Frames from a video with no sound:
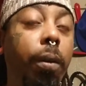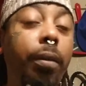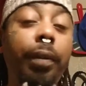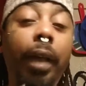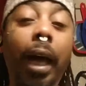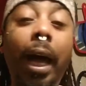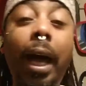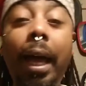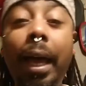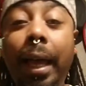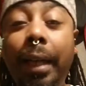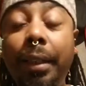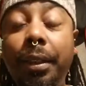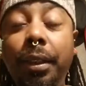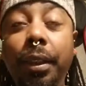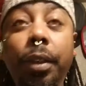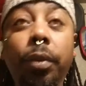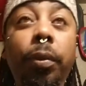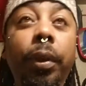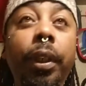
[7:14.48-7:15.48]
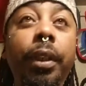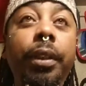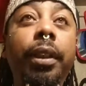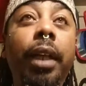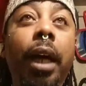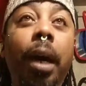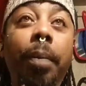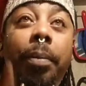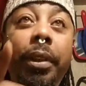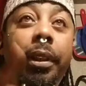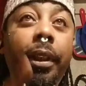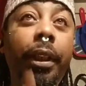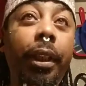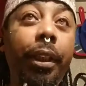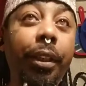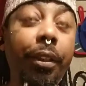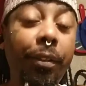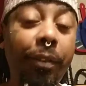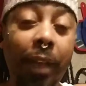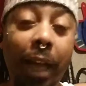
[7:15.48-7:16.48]
I actually went, I'm going to tell
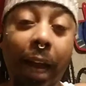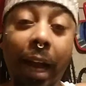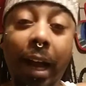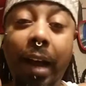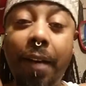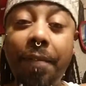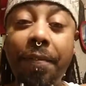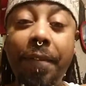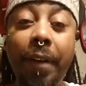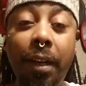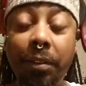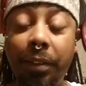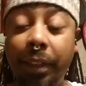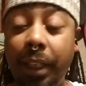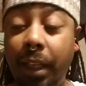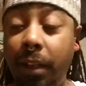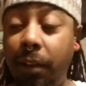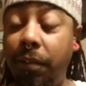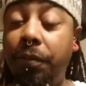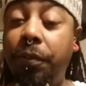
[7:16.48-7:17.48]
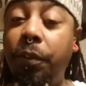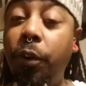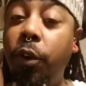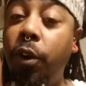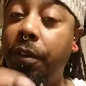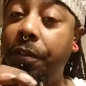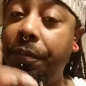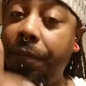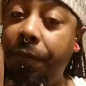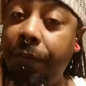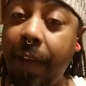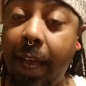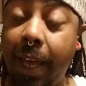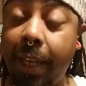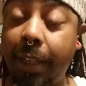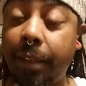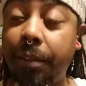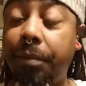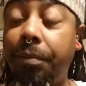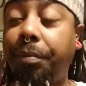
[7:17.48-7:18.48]
you how I found out for a
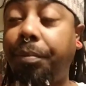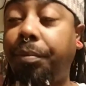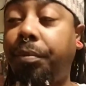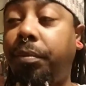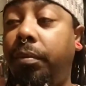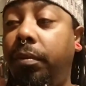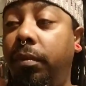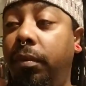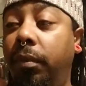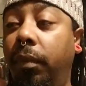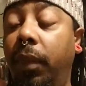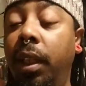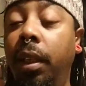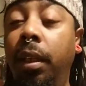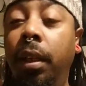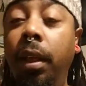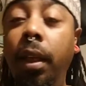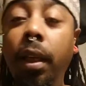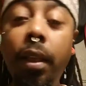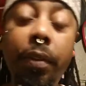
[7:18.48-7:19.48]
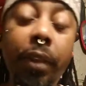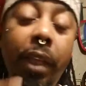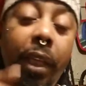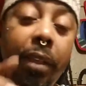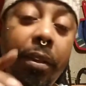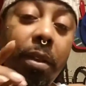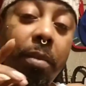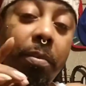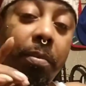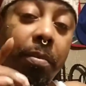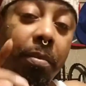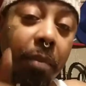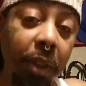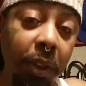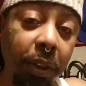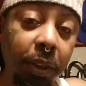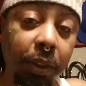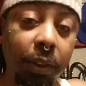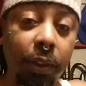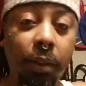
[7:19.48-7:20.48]
fact that the
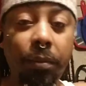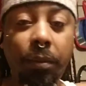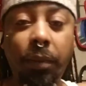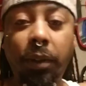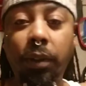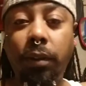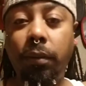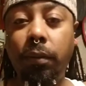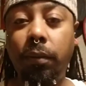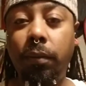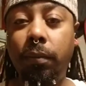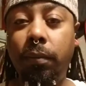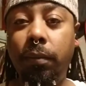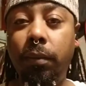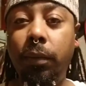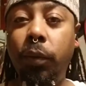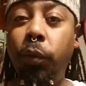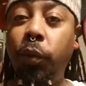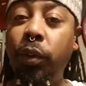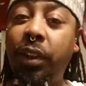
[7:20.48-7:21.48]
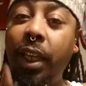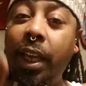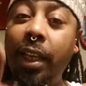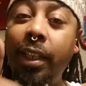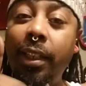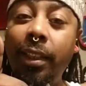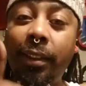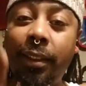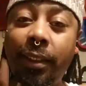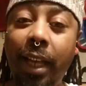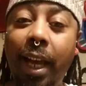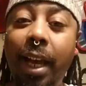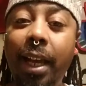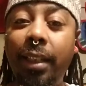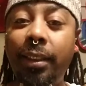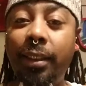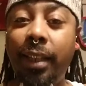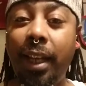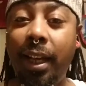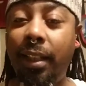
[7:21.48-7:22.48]
Muslims was in a
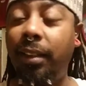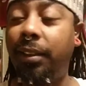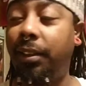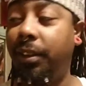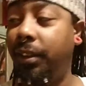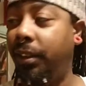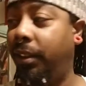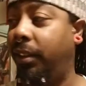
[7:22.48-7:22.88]
Scientologist